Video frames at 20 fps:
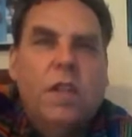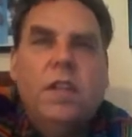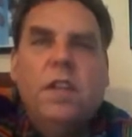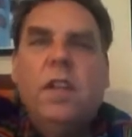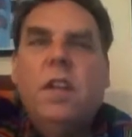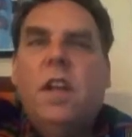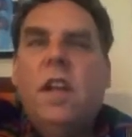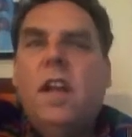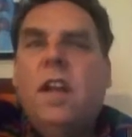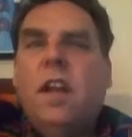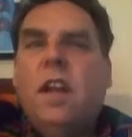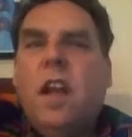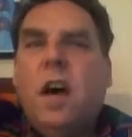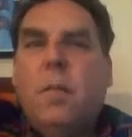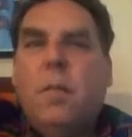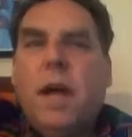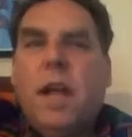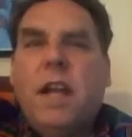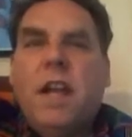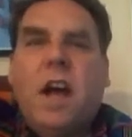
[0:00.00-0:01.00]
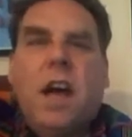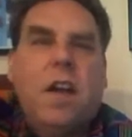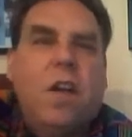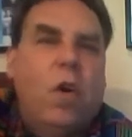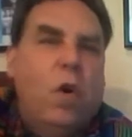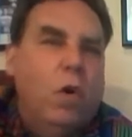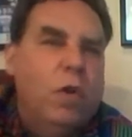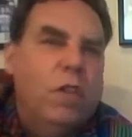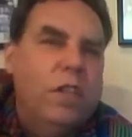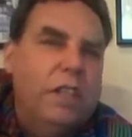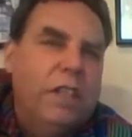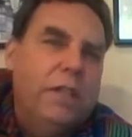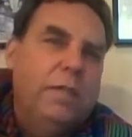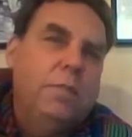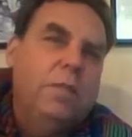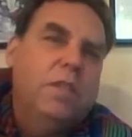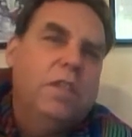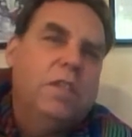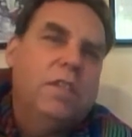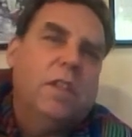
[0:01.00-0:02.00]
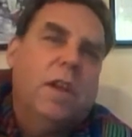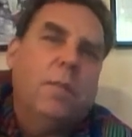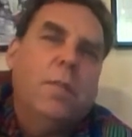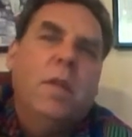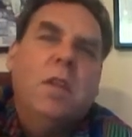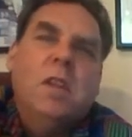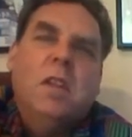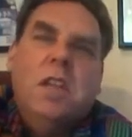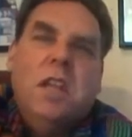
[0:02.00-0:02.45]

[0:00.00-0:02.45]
and not by not holding him to some